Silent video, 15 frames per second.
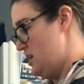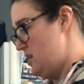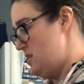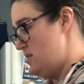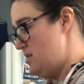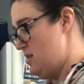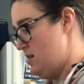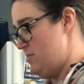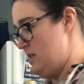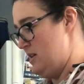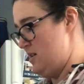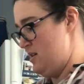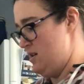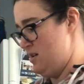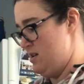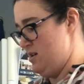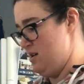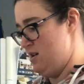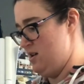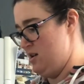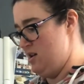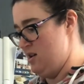yummy,
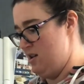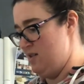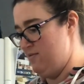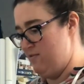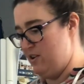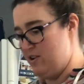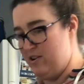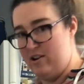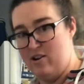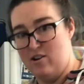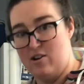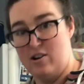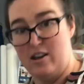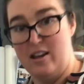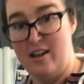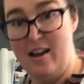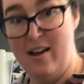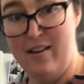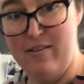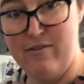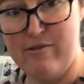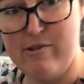very hearty
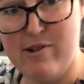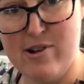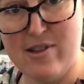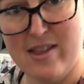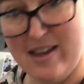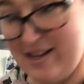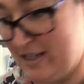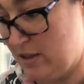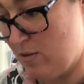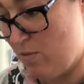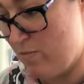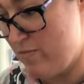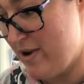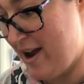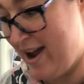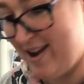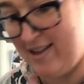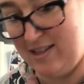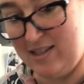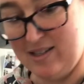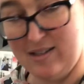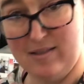for this
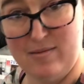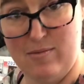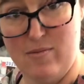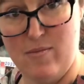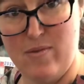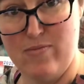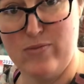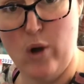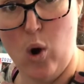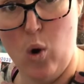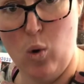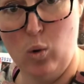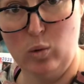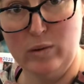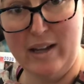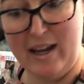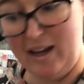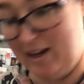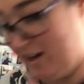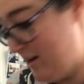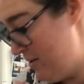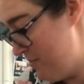nice cold day.